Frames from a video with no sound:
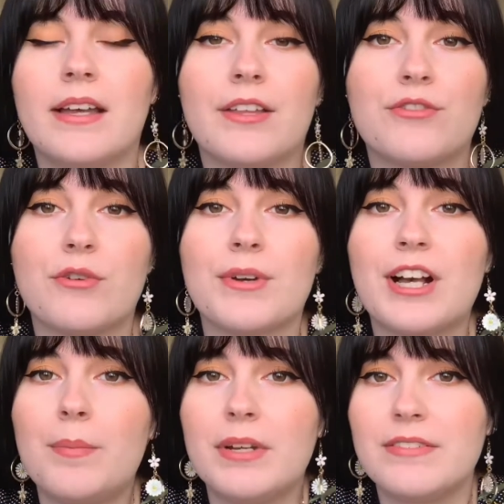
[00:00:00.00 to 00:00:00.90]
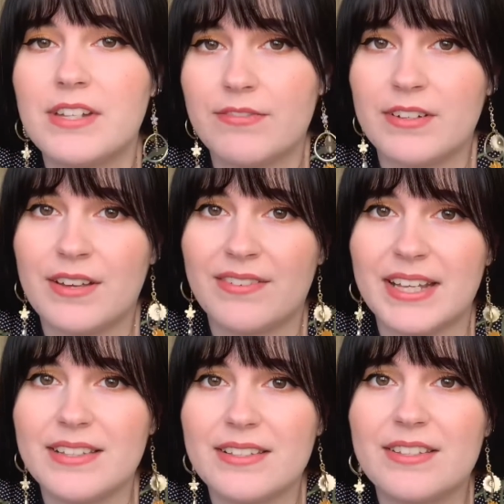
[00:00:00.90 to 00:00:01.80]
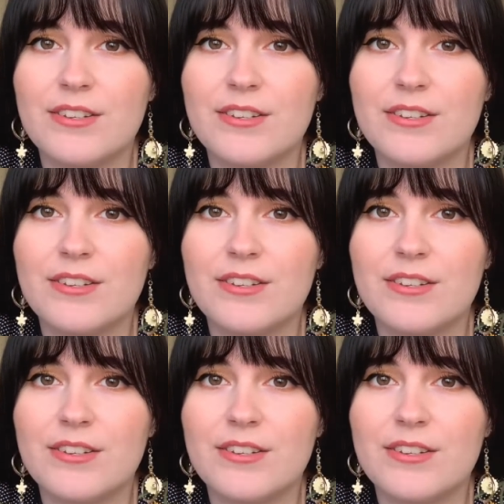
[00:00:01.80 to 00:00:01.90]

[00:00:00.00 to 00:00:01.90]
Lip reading: And through a couple of different events,